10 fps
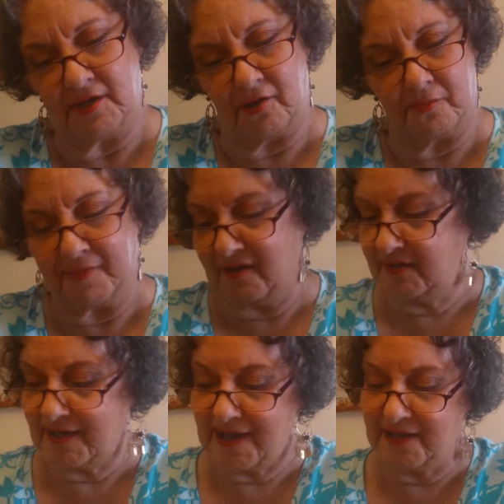or my
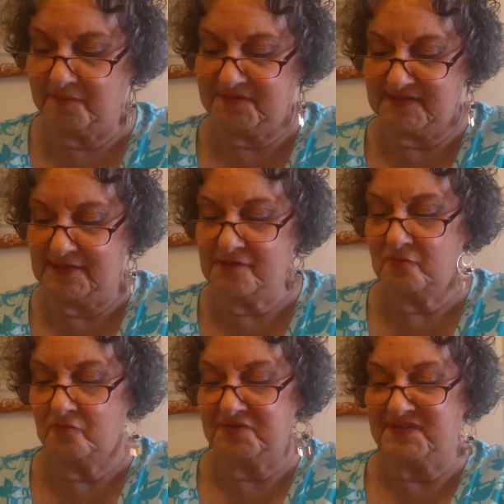items in
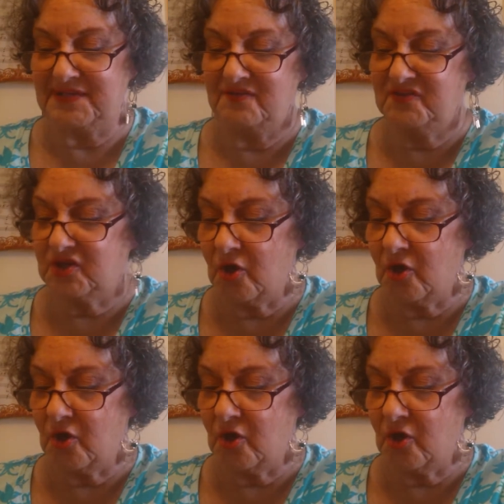it. Received the